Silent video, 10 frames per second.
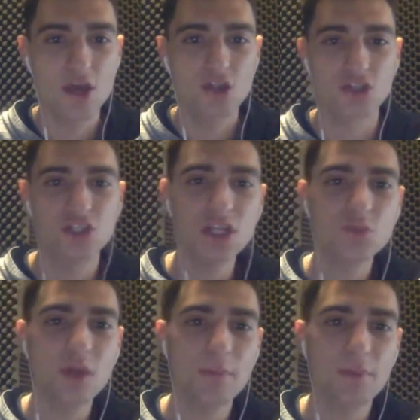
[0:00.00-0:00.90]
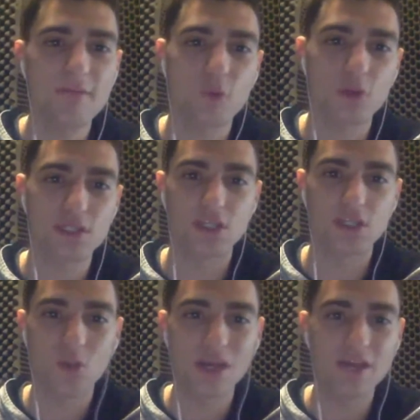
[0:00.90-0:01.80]
So the Jets went up by 14,
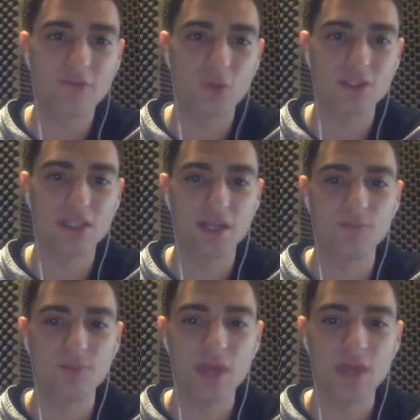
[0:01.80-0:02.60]
28-14.